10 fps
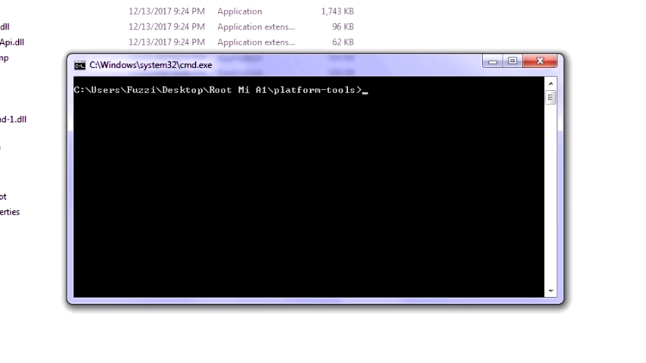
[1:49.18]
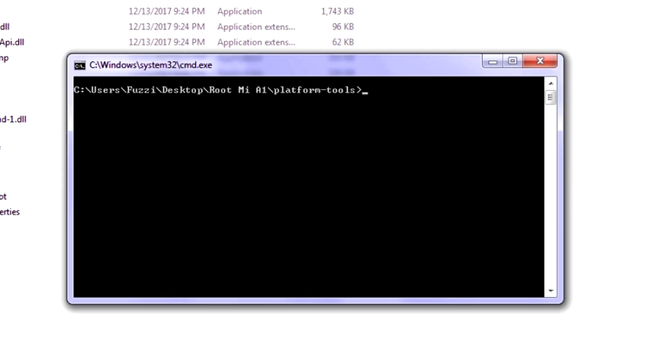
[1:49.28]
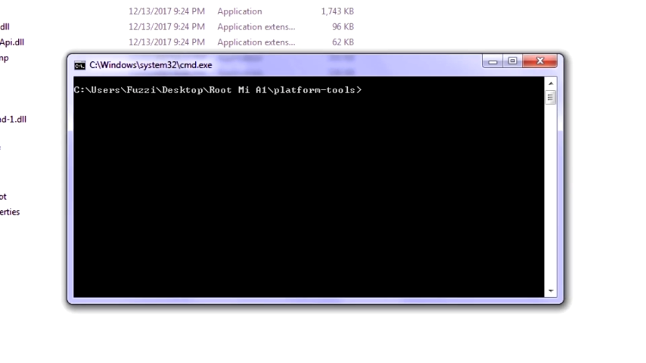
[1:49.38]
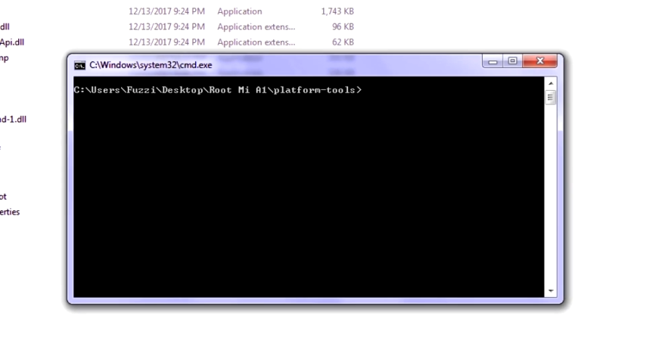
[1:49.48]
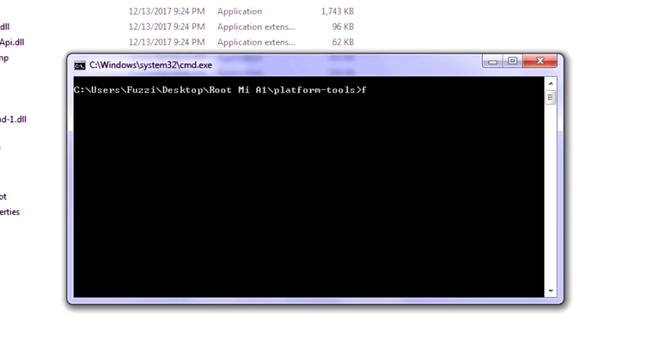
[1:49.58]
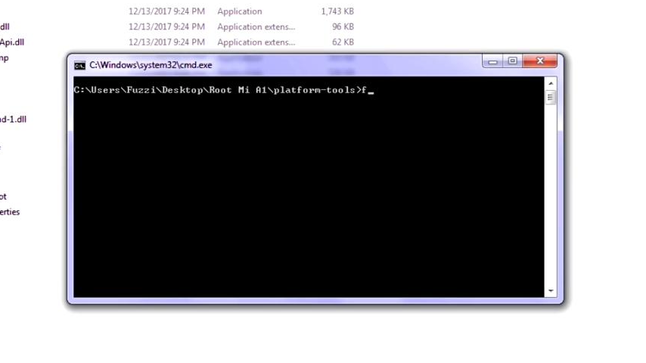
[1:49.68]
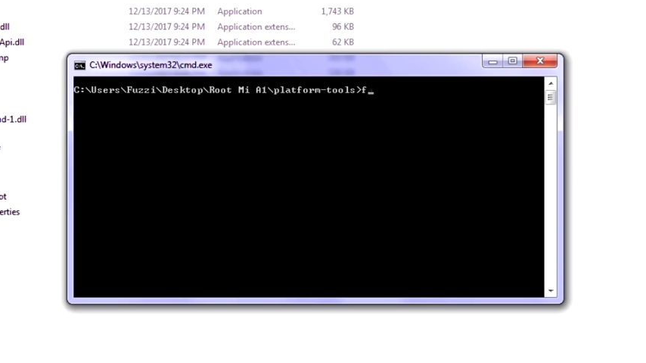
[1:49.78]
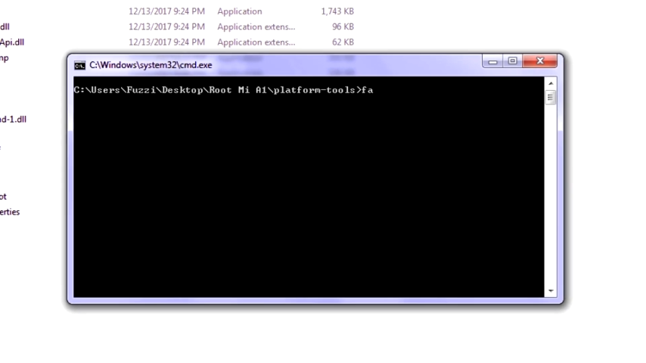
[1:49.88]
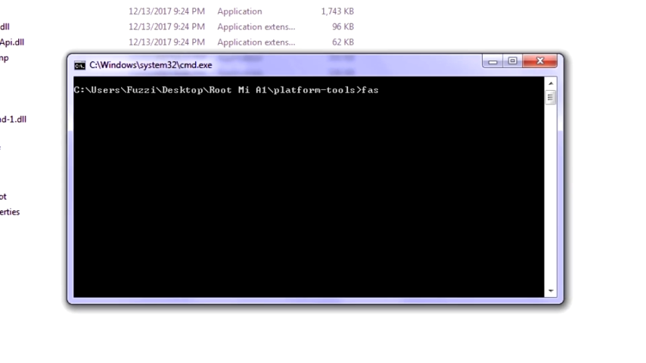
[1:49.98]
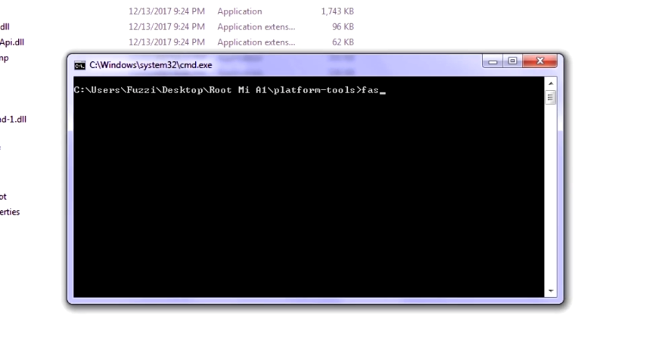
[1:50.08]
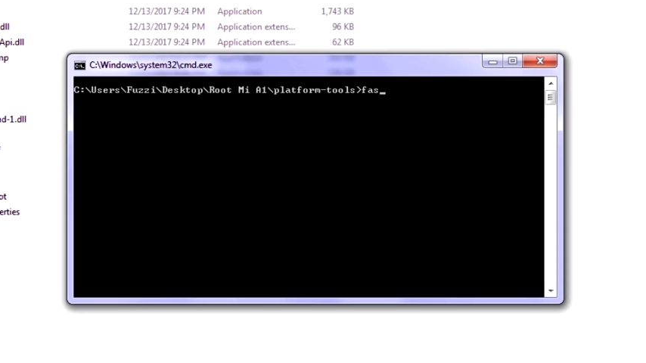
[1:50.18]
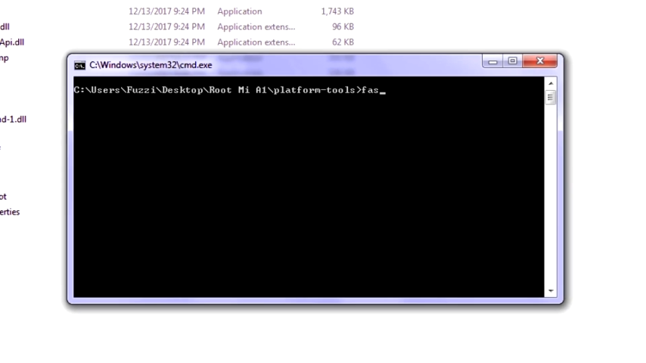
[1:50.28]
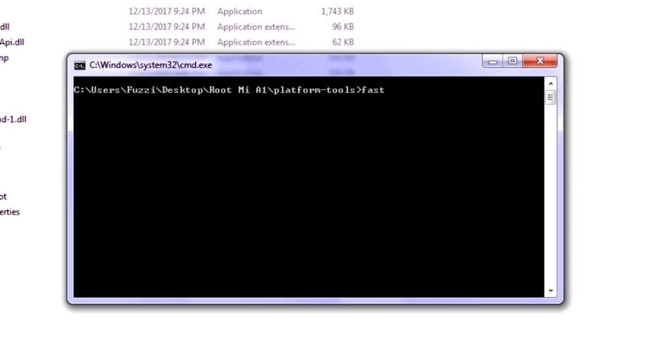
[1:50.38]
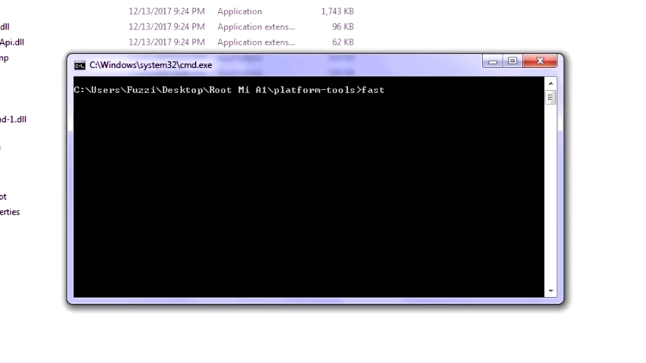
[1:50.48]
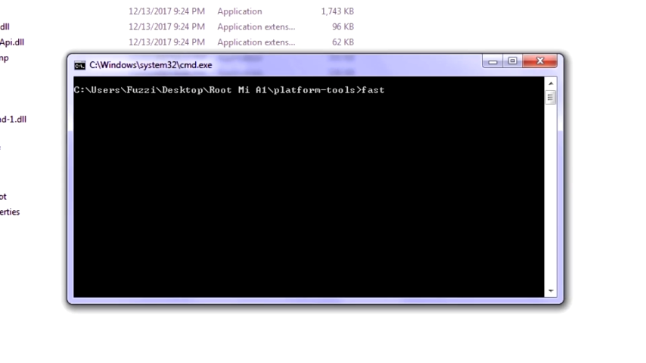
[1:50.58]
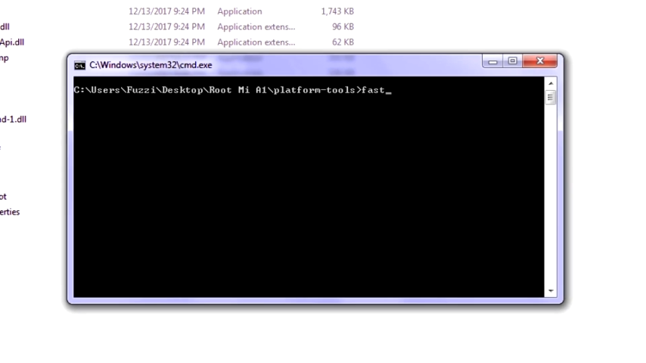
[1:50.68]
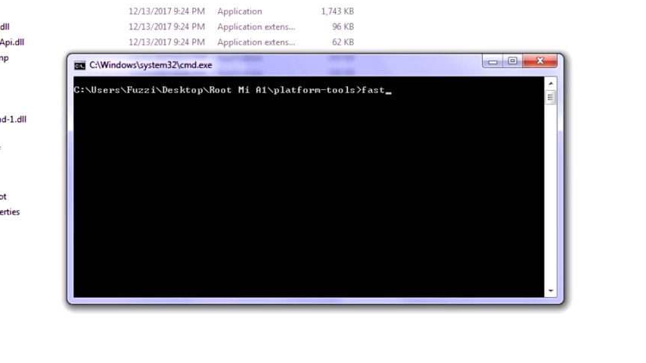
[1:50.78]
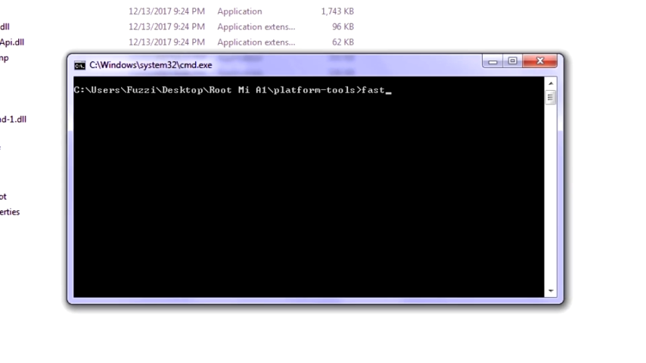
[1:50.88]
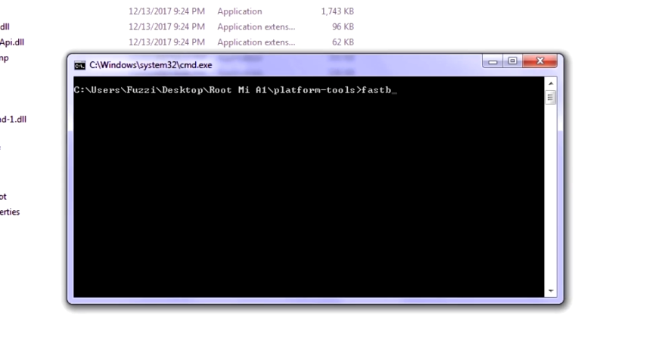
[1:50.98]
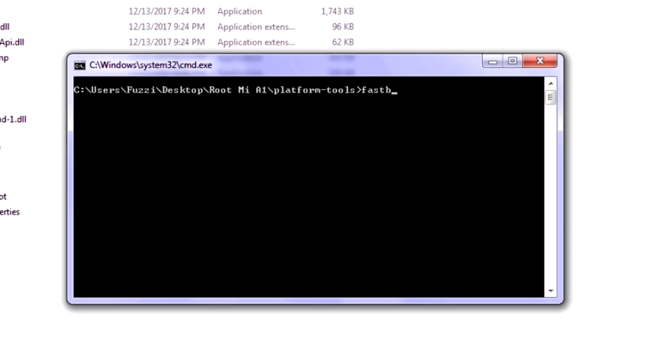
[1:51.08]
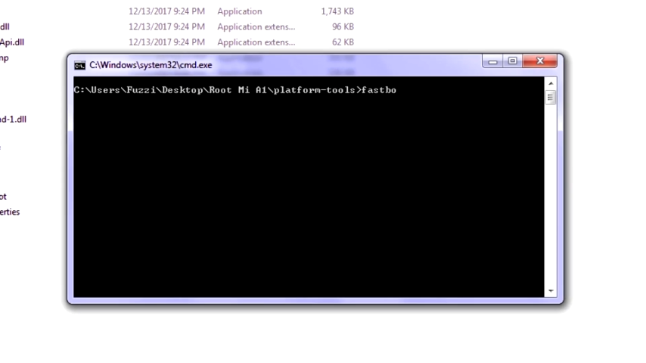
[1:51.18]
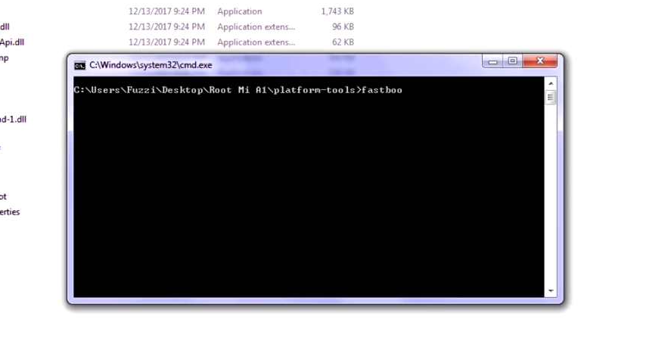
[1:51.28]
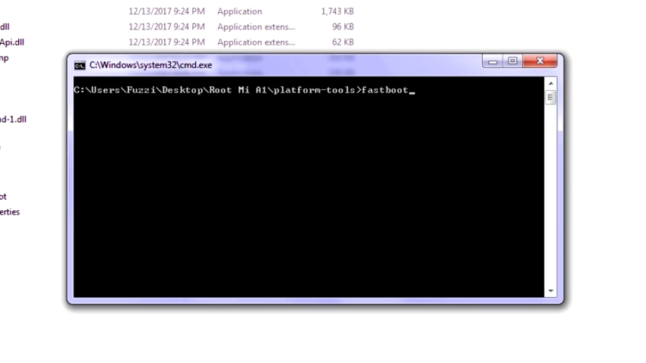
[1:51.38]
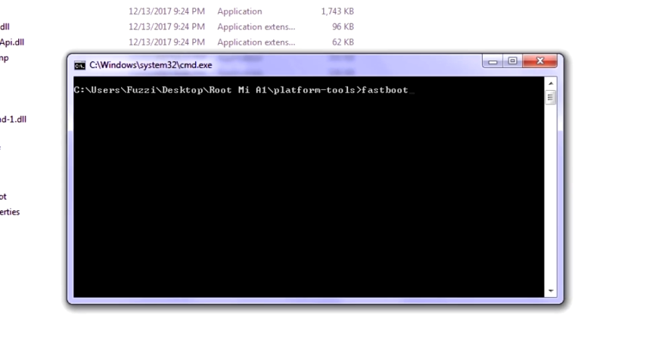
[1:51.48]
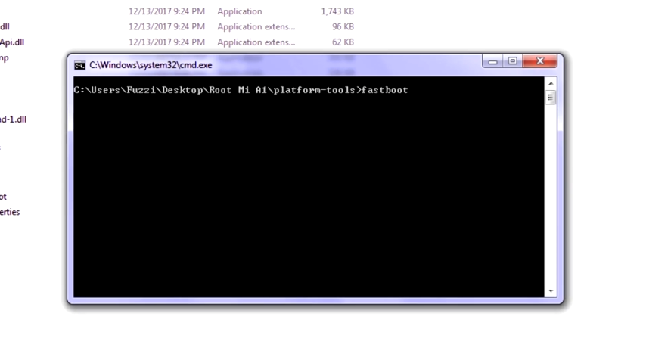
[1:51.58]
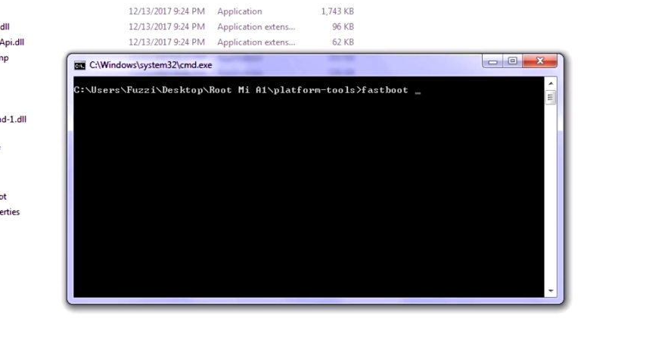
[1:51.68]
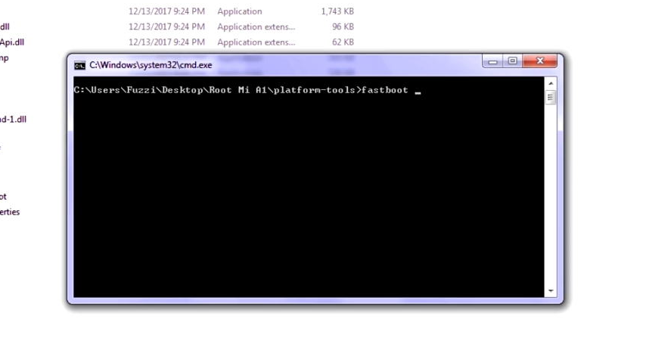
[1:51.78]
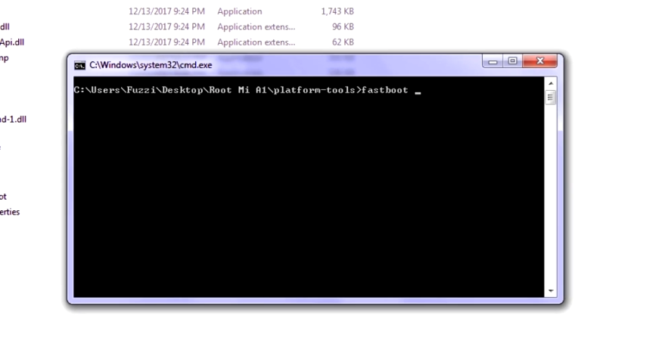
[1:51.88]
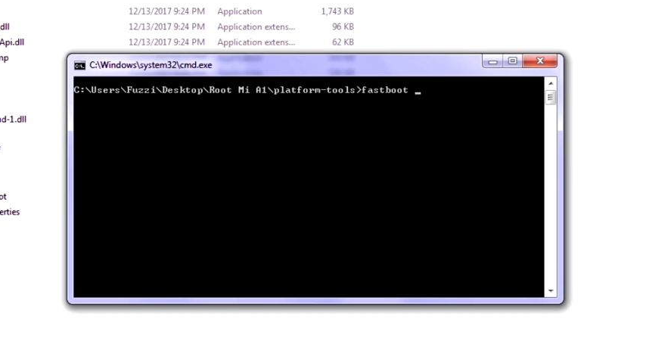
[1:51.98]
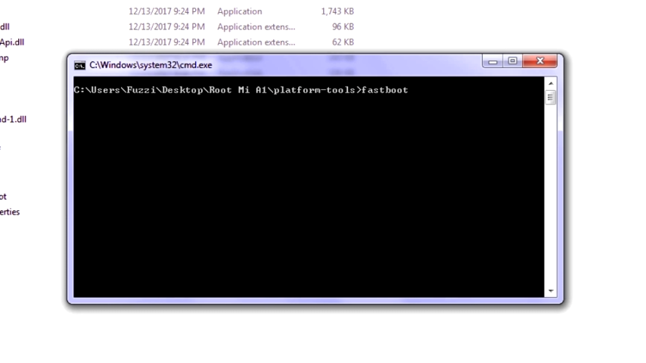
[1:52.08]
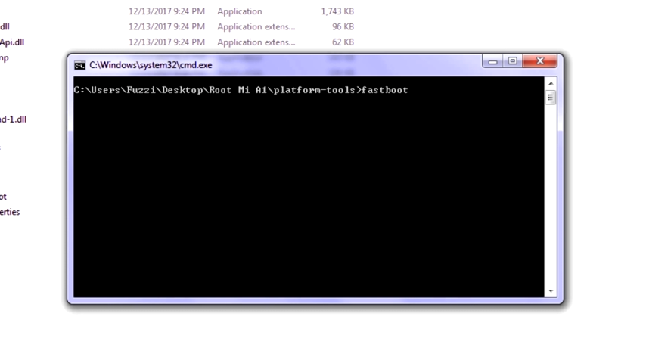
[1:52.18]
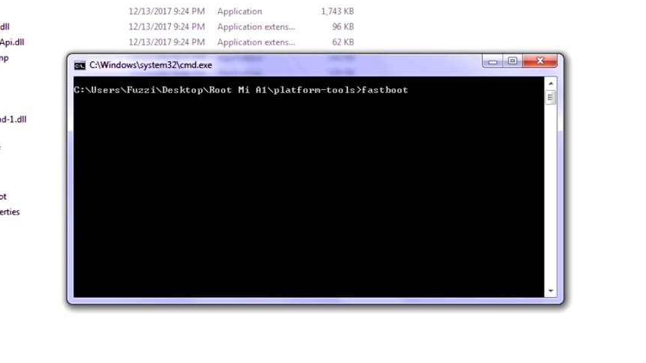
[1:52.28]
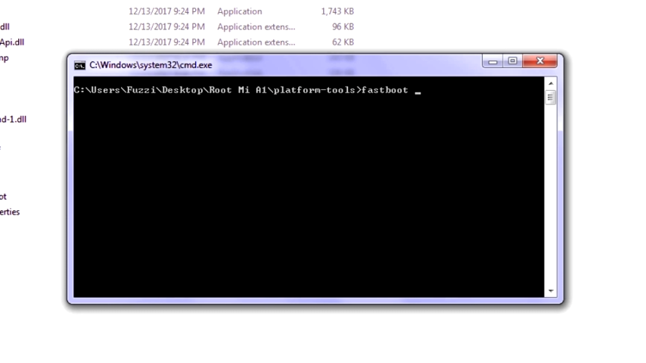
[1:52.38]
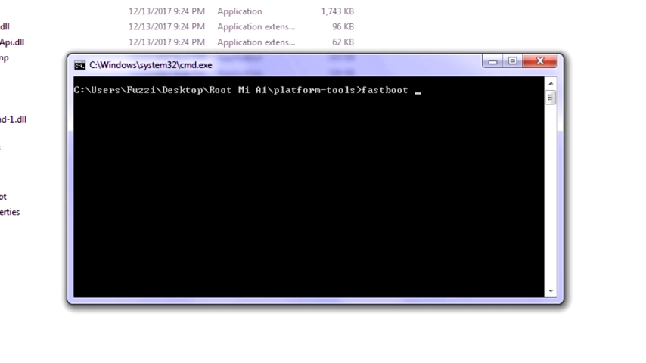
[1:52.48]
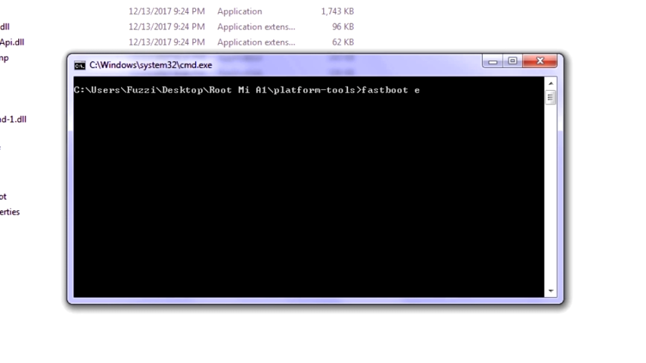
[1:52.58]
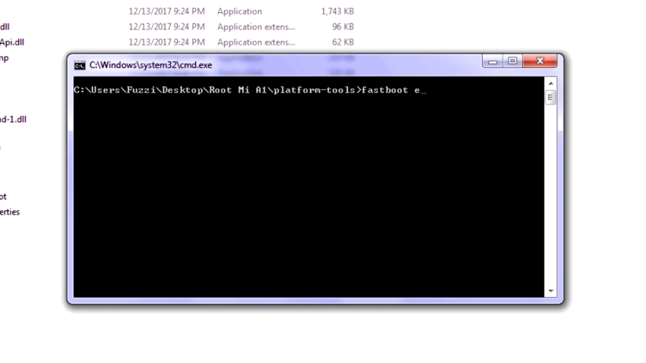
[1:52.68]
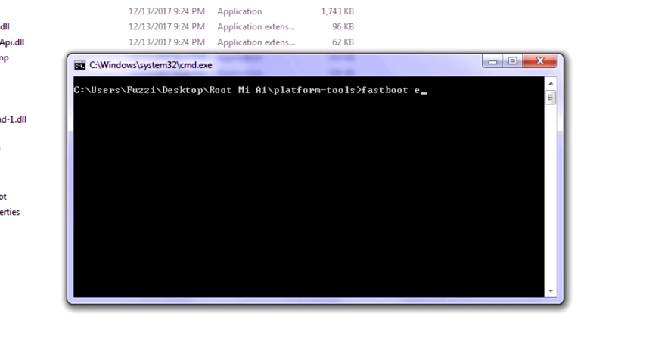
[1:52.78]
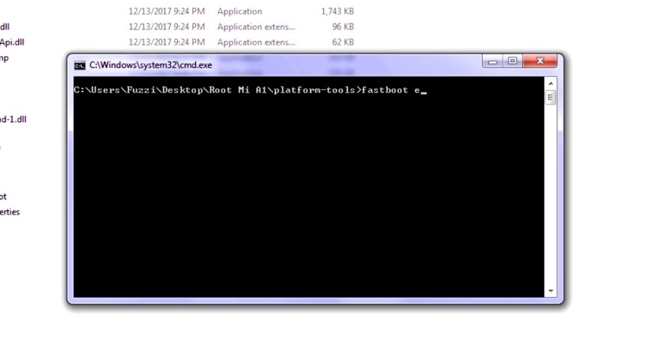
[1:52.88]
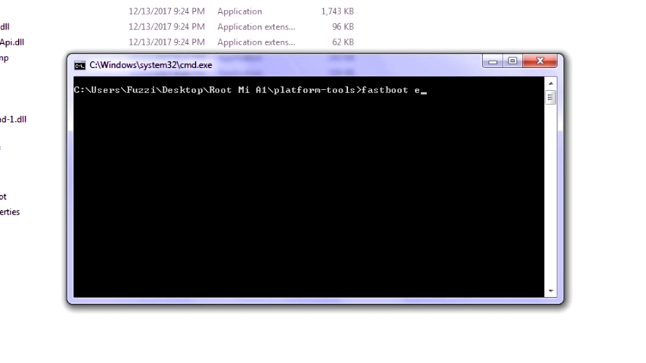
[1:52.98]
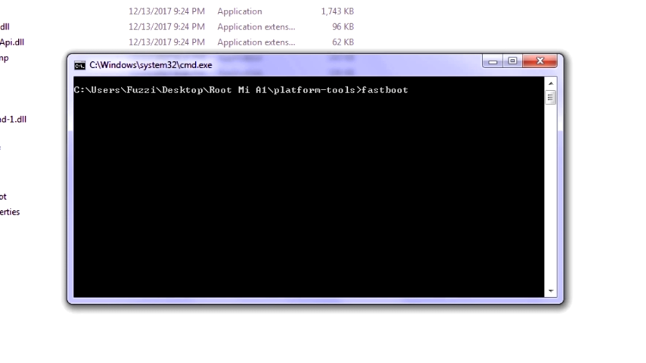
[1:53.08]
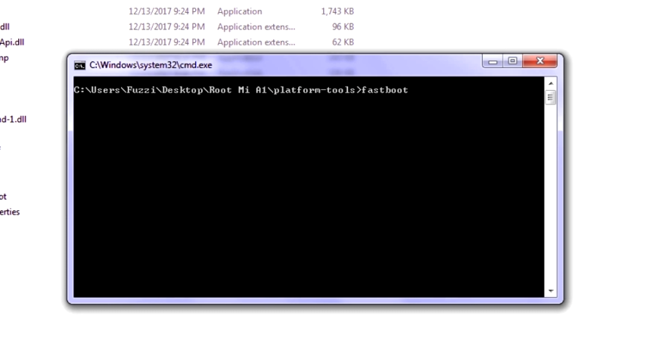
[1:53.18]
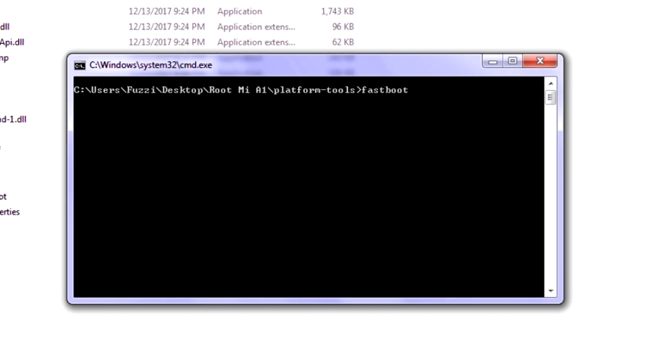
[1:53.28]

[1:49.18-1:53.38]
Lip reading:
No face is visible, so there are no lips to read.